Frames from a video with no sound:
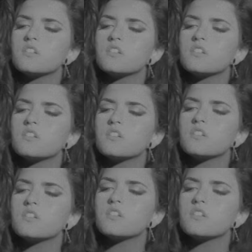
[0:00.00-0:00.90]

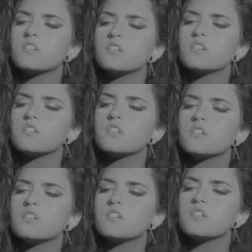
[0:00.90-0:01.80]

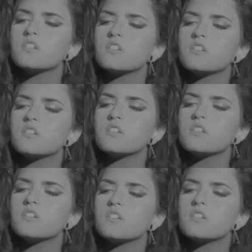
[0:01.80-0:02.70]

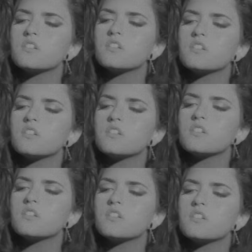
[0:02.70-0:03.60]

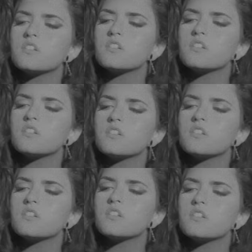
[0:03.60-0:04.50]

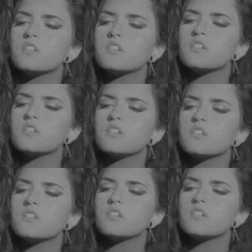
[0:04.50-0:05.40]

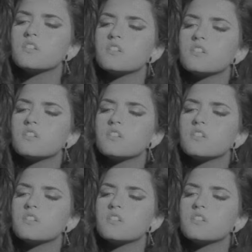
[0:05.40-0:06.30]

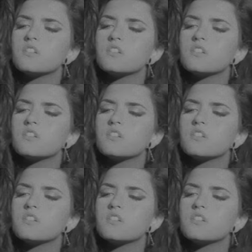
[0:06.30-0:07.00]
No words are spoken by the person on screen.